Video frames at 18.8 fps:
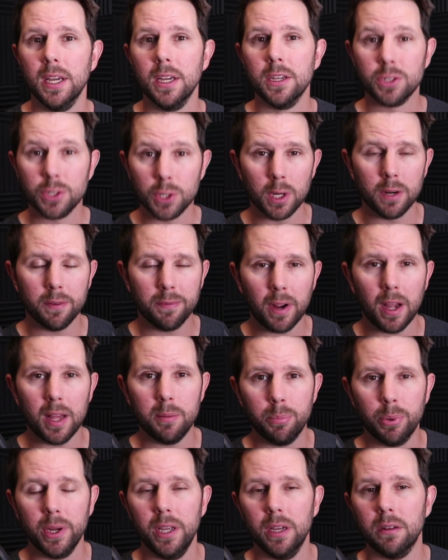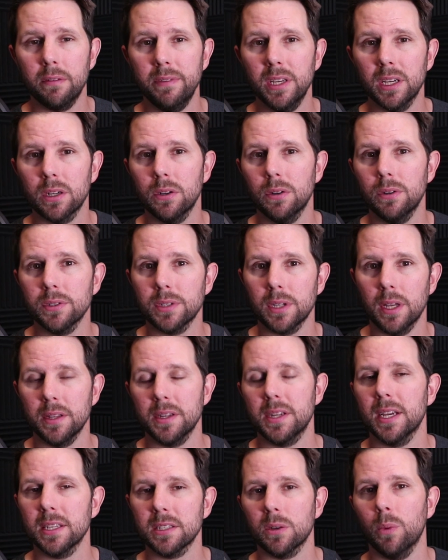certified pre-owned vehicles on the
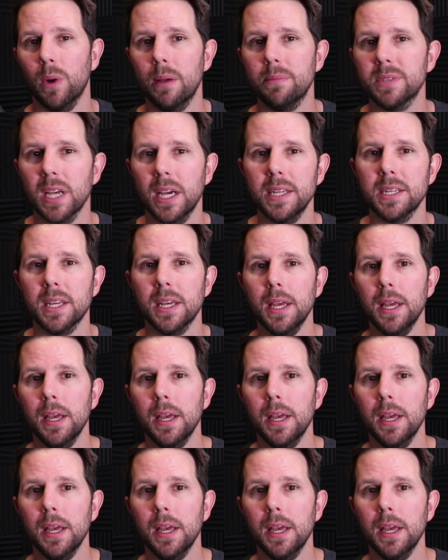Tesla website.